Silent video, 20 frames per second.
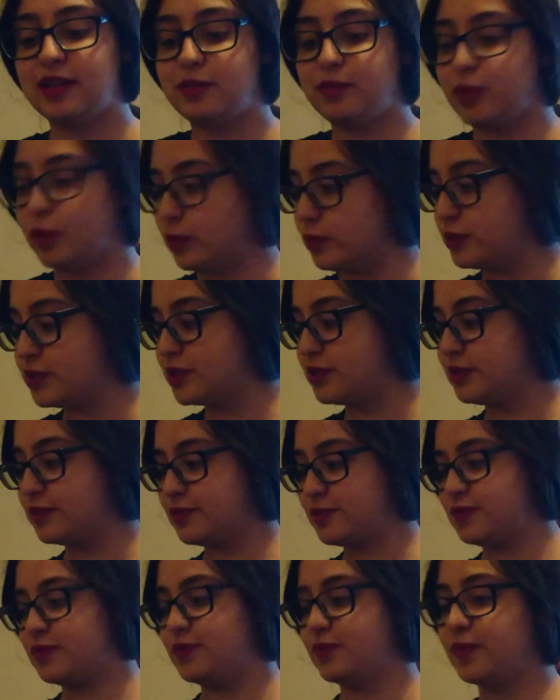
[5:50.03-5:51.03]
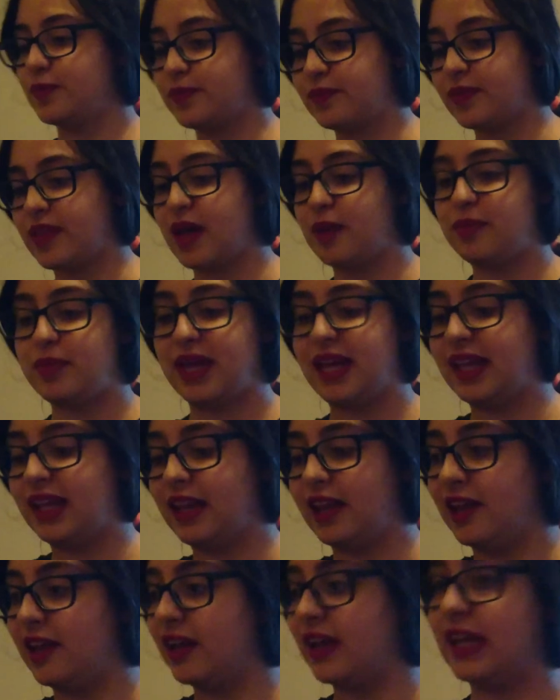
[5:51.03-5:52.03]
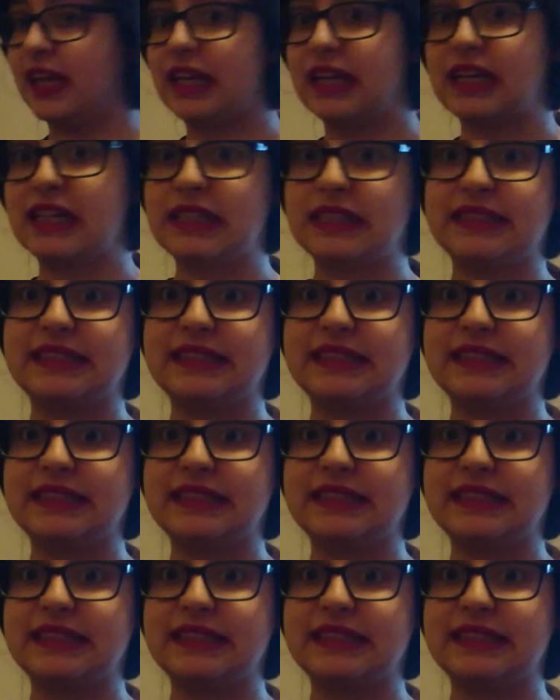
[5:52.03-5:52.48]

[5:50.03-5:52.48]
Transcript: but also a bit like